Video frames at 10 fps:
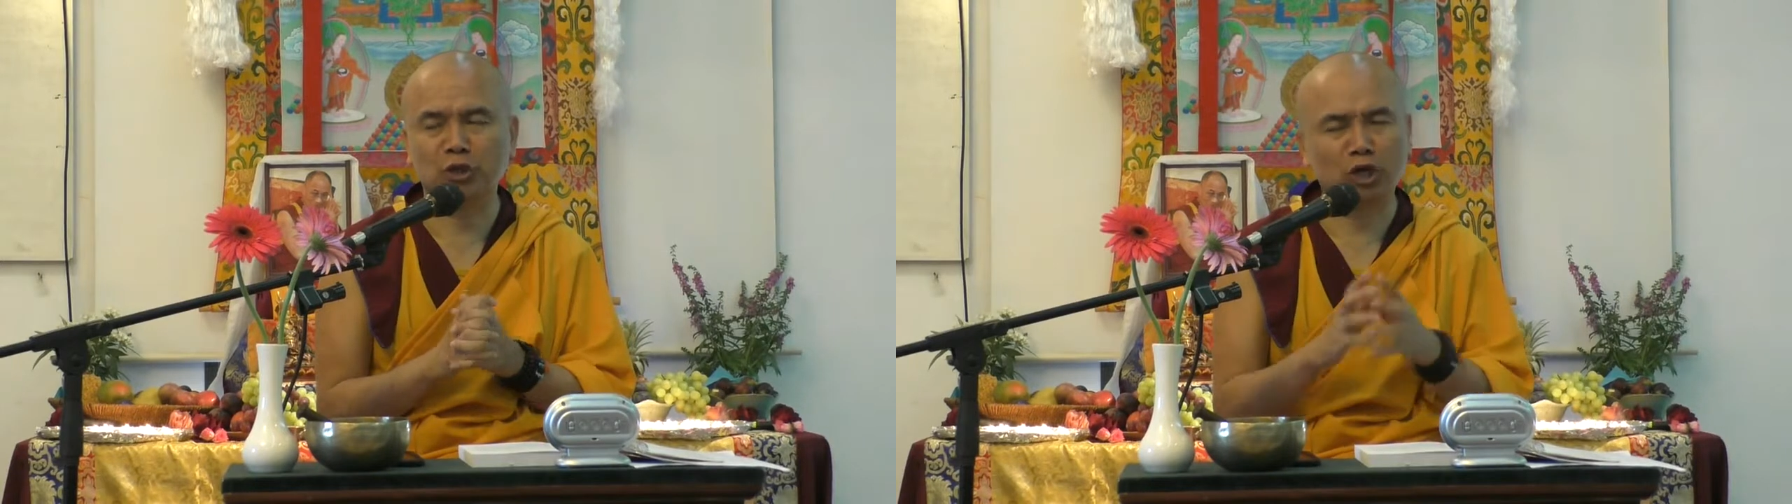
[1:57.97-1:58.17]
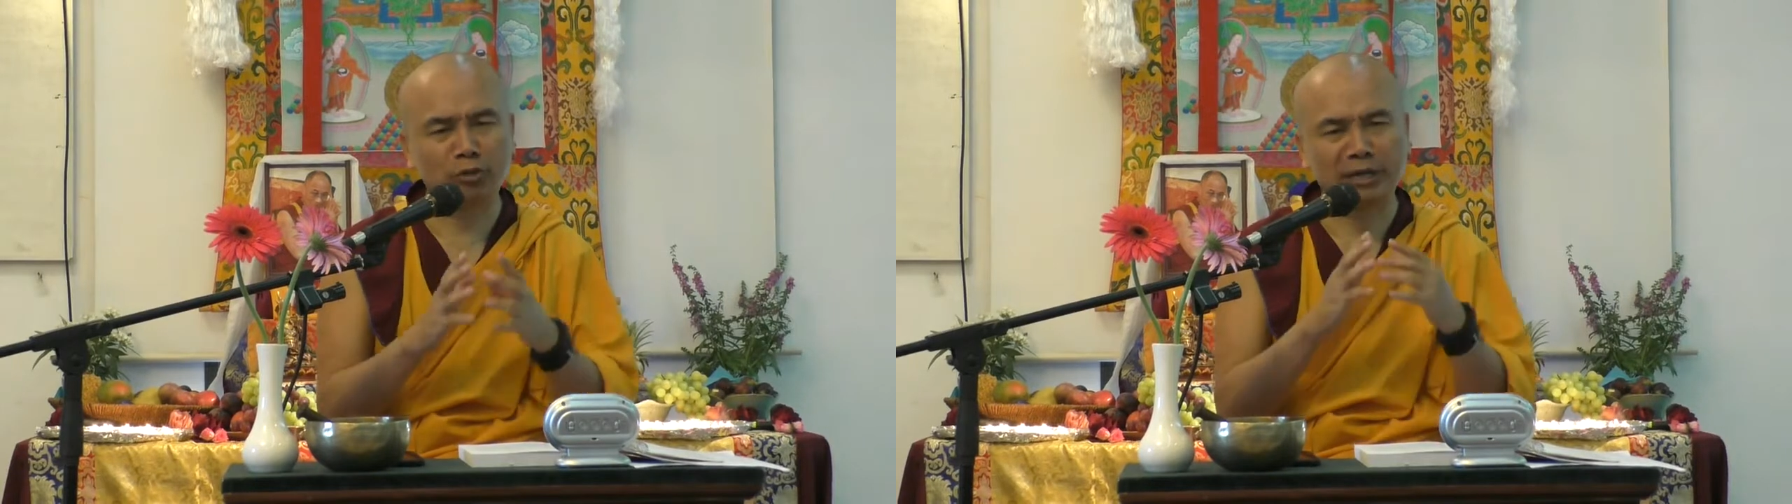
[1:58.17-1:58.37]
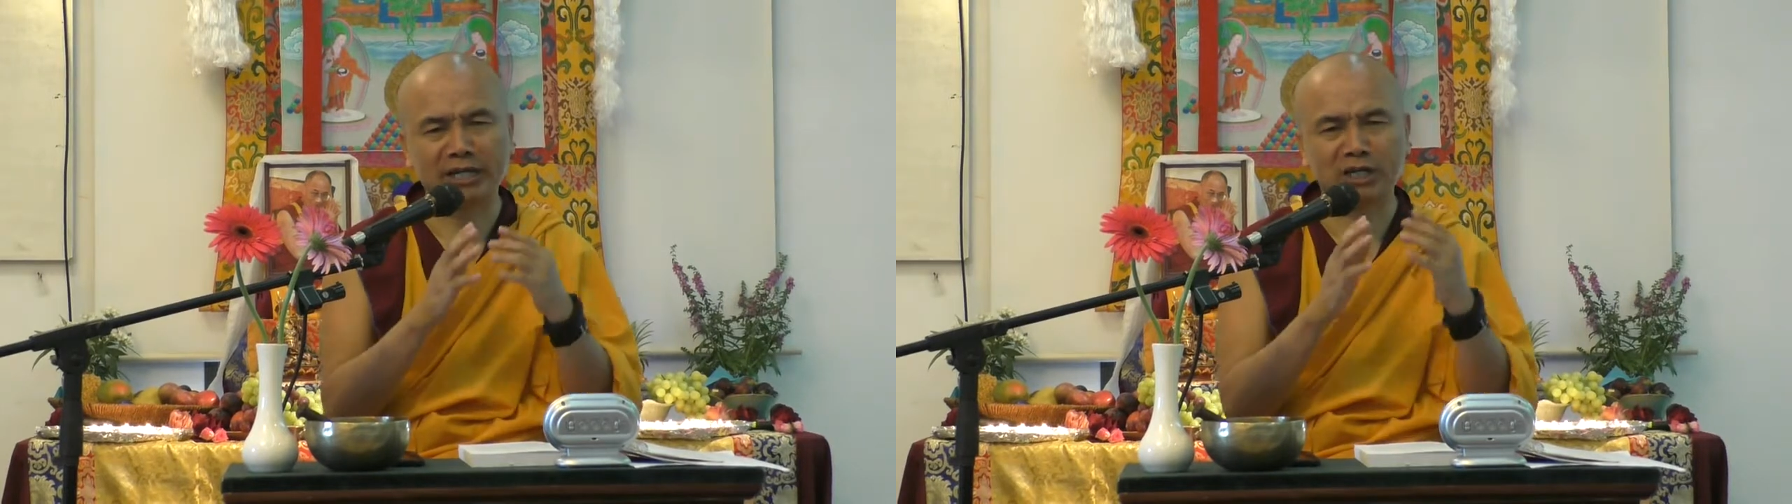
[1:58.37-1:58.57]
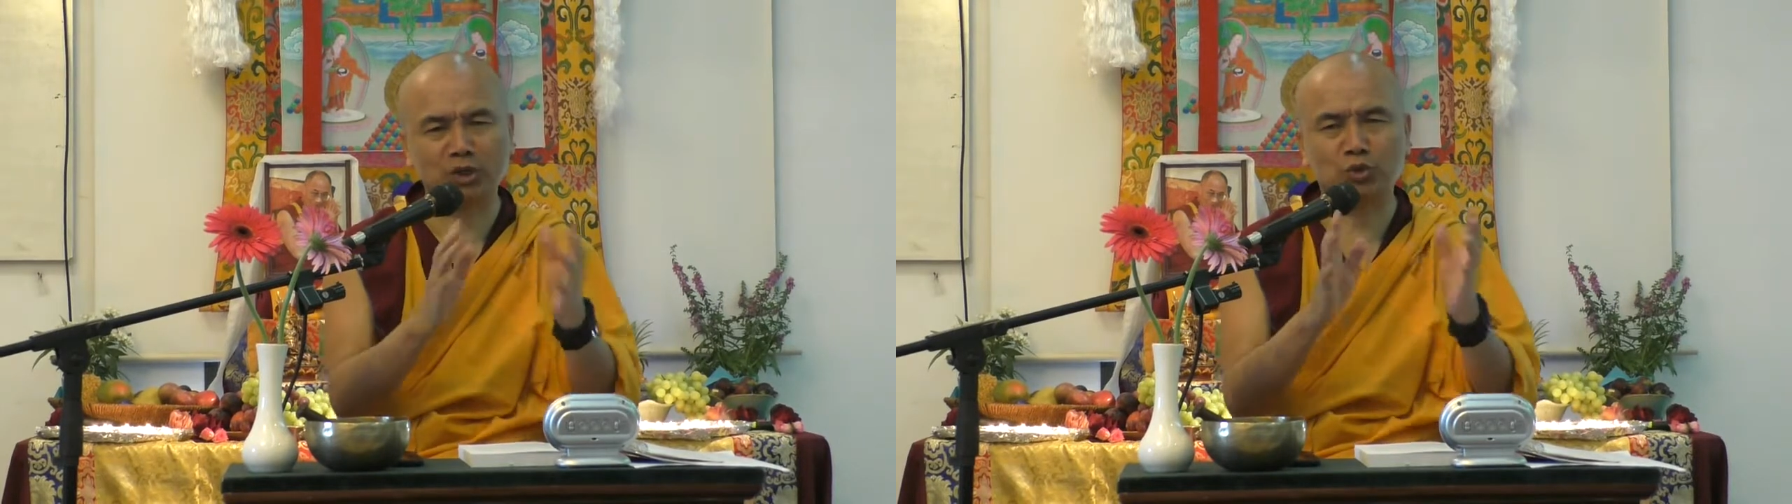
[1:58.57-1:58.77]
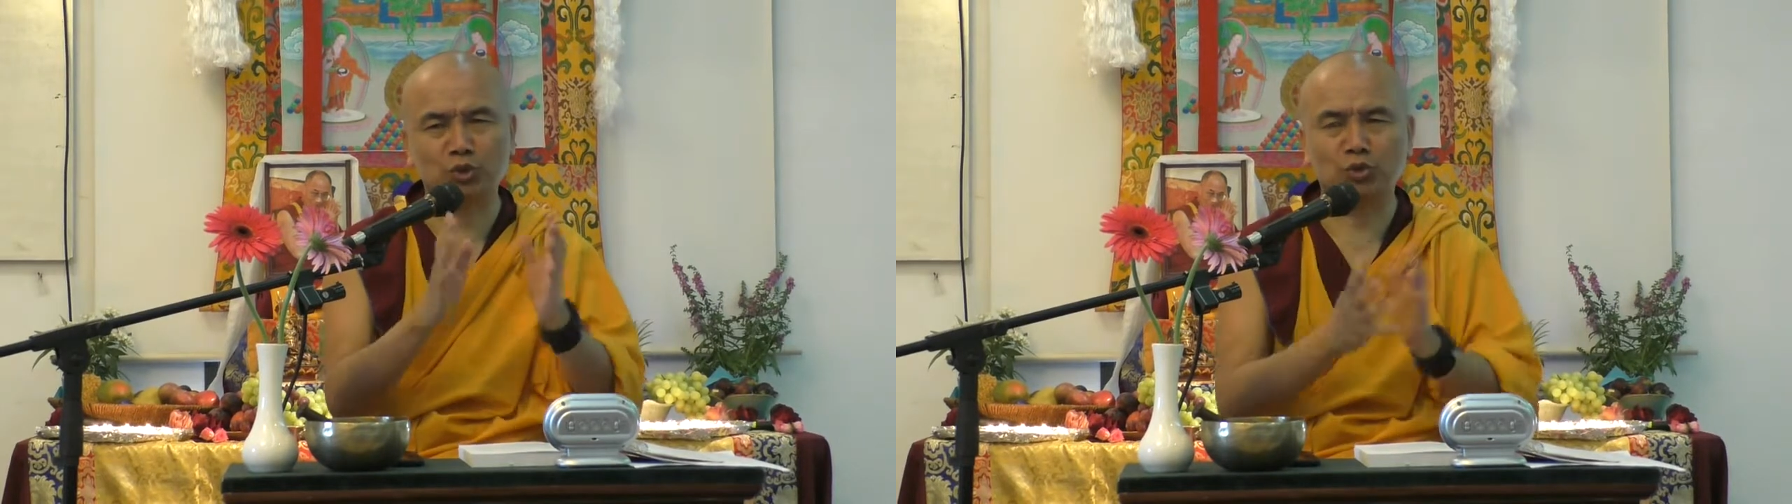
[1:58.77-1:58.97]
automatically
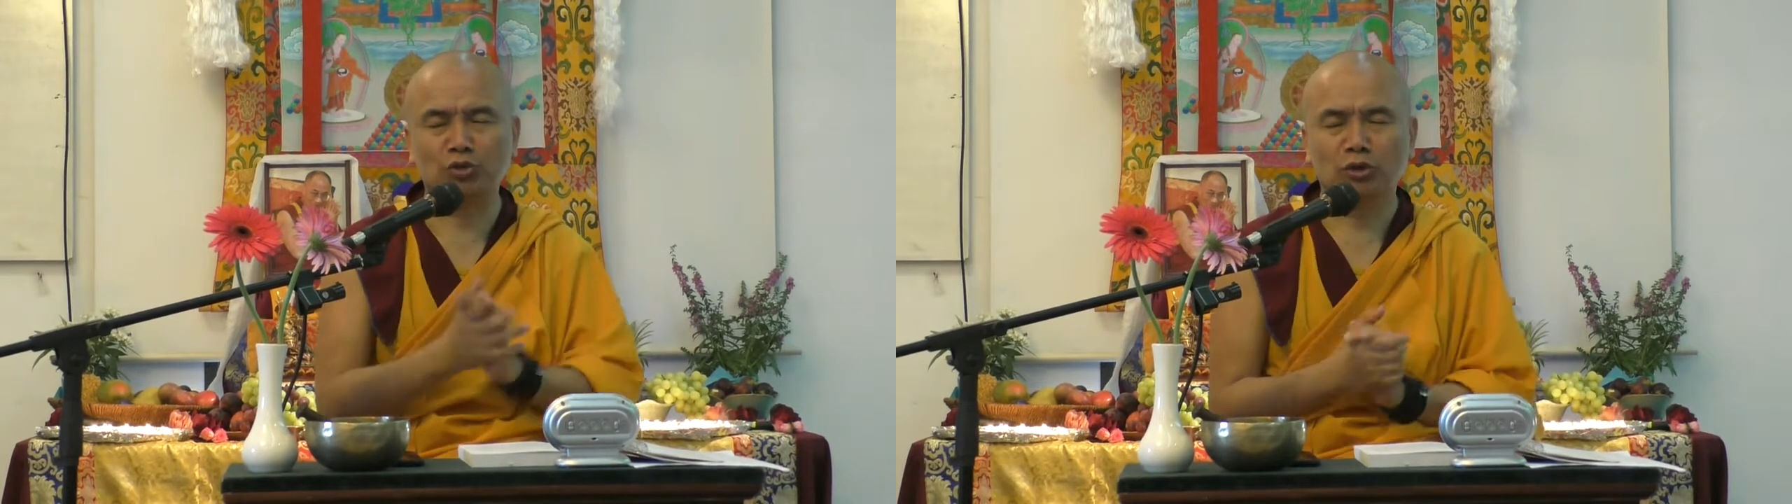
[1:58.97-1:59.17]
you